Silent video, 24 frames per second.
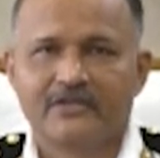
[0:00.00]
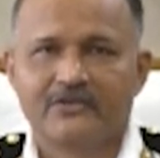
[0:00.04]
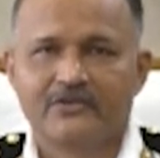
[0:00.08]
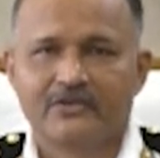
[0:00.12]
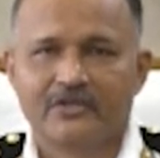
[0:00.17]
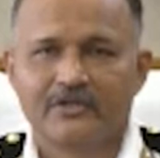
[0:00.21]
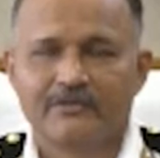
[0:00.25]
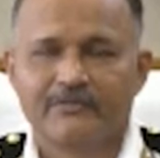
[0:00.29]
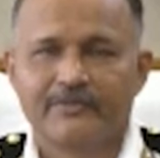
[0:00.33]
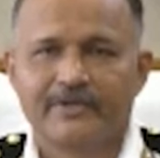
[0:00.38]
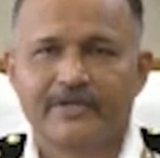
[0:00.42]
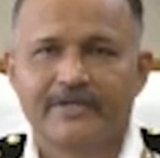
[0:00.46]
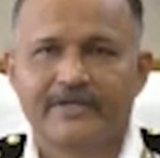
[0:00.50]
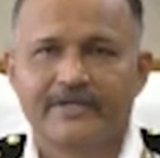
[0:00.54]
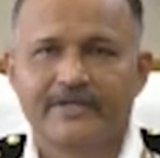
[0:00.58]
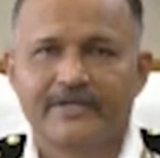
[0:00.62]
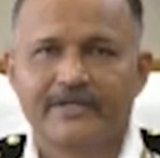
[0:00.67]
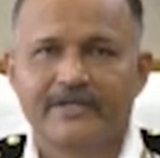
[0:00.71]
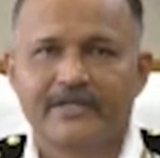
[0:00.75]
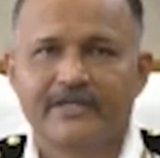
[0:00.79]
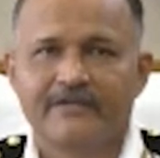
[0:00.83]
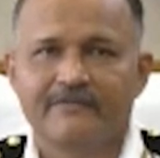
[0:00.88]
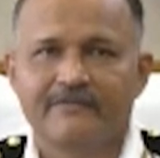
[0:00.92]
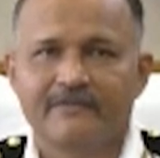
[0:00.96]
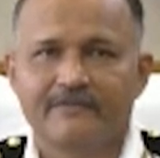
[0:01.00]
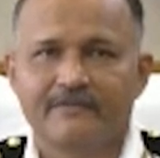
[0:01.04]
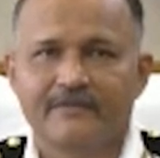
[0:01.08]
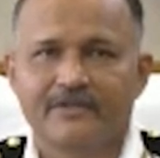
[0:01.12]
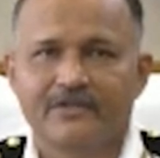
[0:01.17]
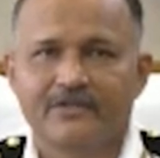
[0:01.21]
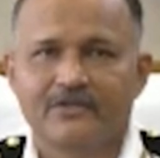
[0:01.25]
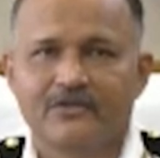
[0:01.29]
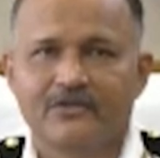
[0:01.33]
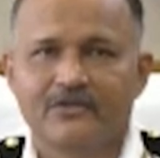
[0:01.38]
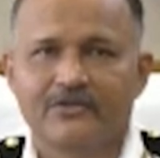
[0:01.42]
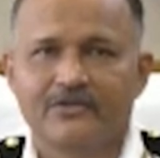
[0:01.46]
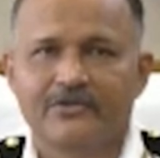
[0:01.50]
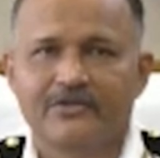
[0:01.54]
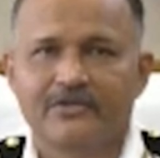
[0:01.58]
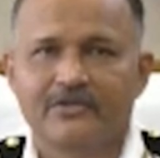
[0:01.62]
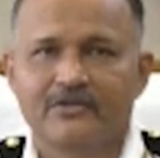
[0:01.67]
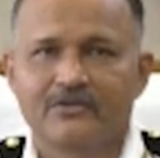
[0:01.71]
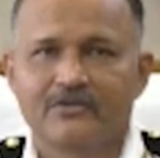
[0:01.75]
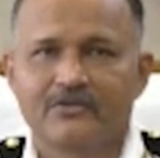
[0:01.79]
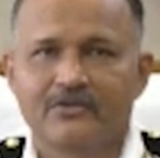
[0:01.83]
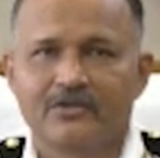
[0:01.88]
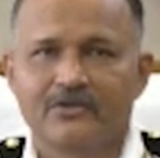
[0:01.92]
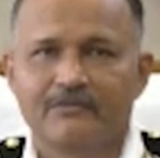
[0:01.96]
to liberate India from the colonial
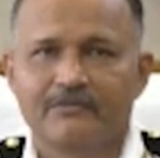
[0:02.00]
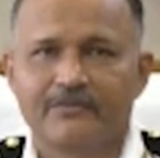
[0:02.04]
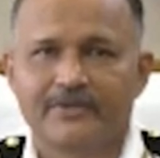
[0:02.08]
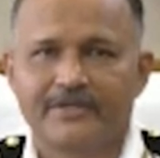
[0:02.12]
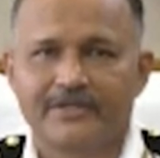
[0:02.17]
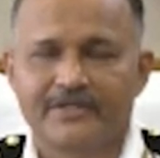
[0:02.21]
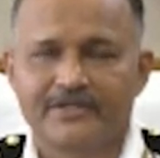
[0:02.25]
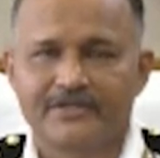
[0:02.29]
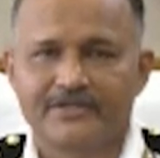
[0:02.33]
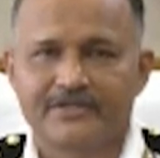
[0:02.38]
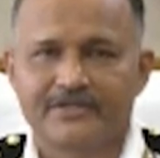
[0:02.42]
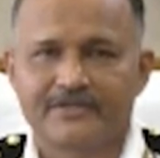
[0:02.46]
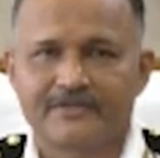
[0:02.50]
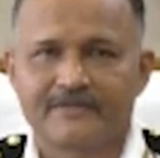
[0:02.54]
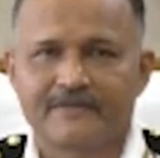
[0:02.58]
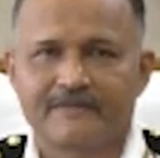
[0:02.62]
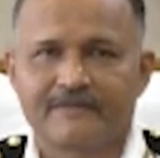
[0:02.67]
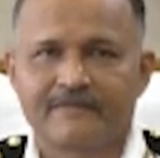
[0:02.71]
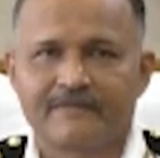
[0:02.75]
rule of British.